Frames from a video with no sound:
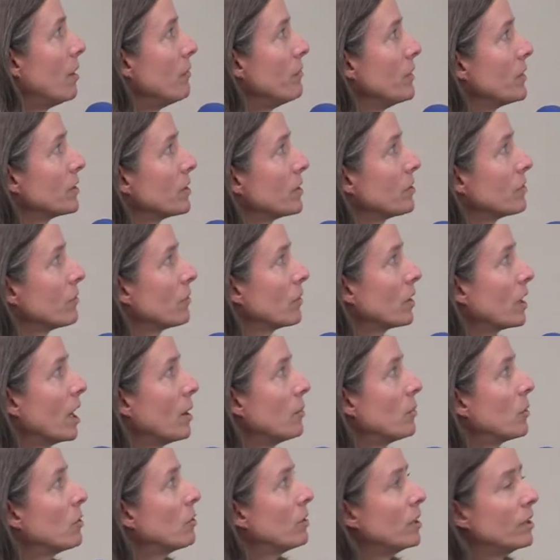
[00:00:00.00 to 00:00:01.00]
This is for
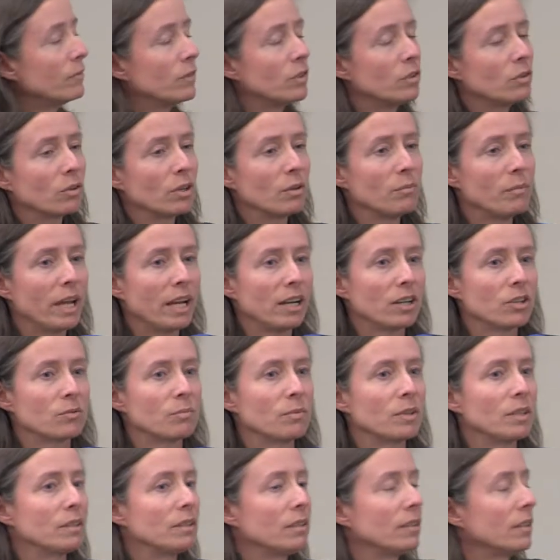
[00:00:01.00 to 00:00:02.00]
chemical inventory
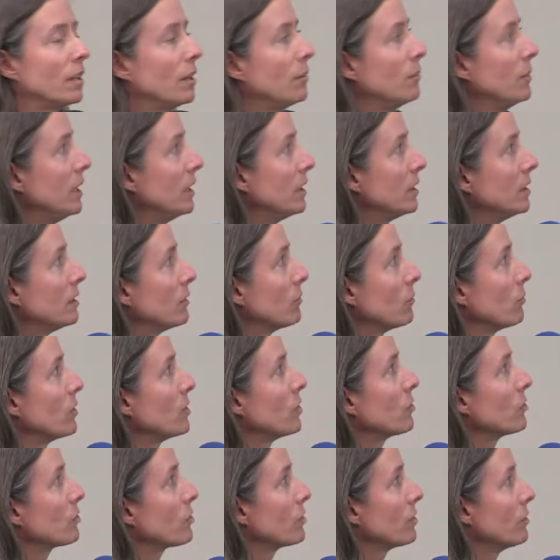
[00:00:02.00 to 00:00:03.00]
management in
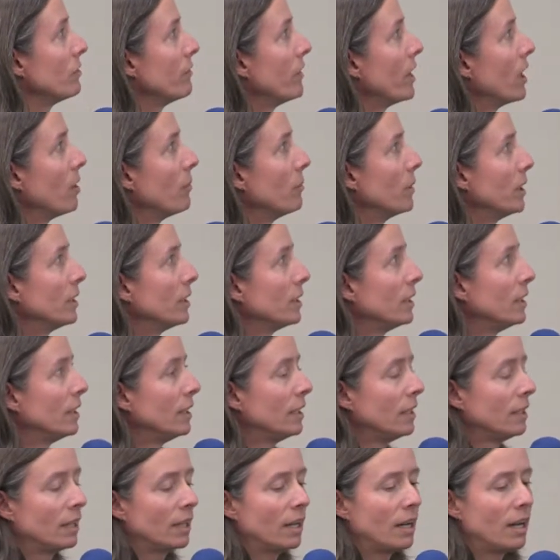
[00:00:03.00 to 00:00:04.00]
research and development.
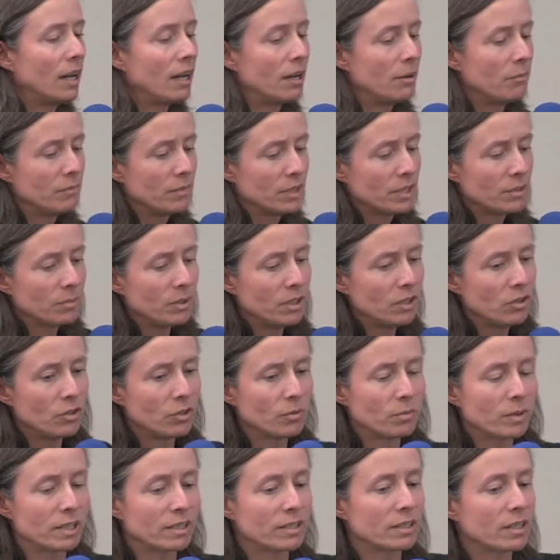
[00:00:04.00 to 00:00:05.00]
It's being
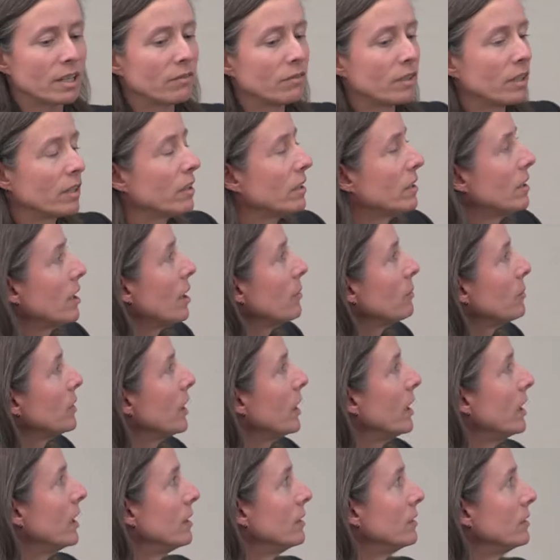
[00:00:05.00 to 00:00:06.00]
used by 7 of the top
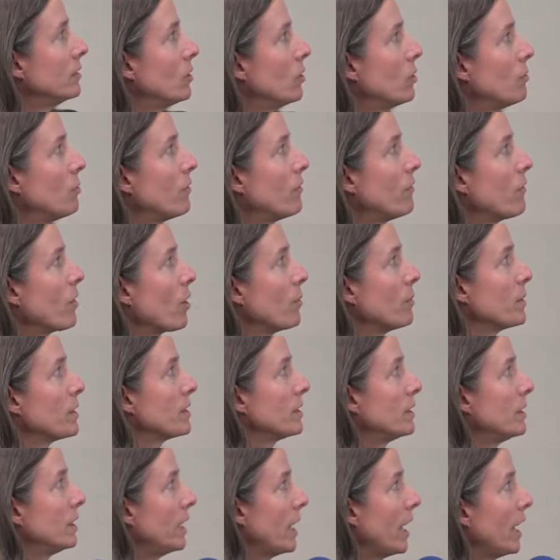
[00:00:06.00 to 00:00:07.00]
10 global
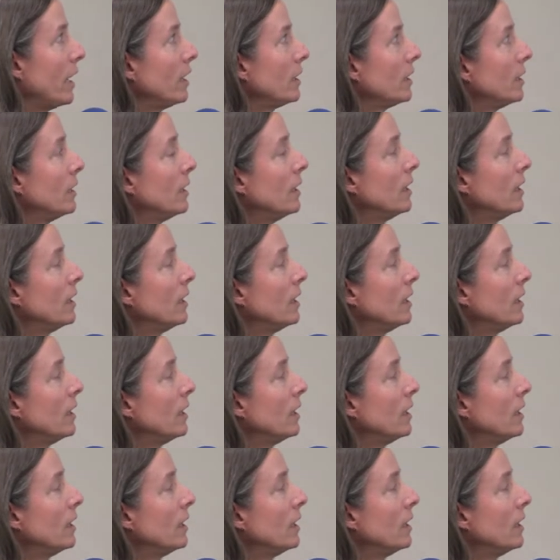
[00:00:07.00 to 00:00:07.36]
pharmas today.